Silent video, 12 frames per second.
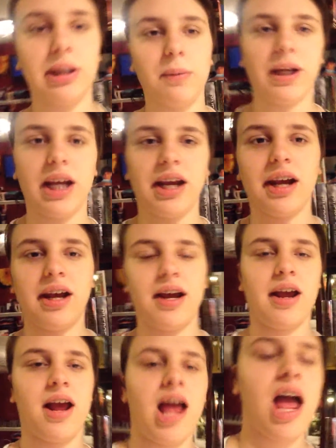TP,
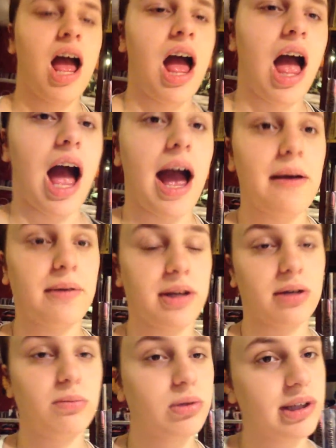I would
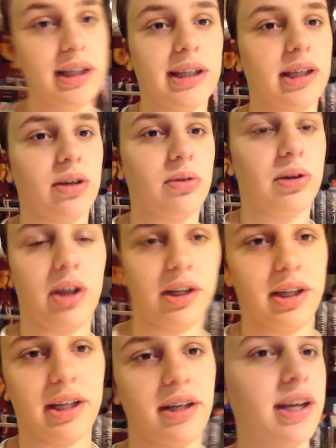completely agree
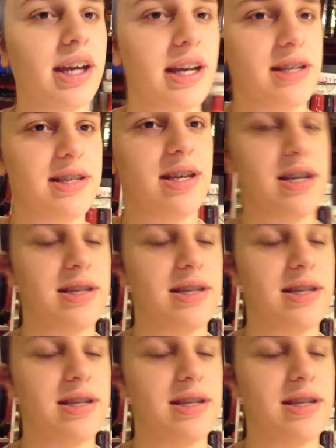that yes,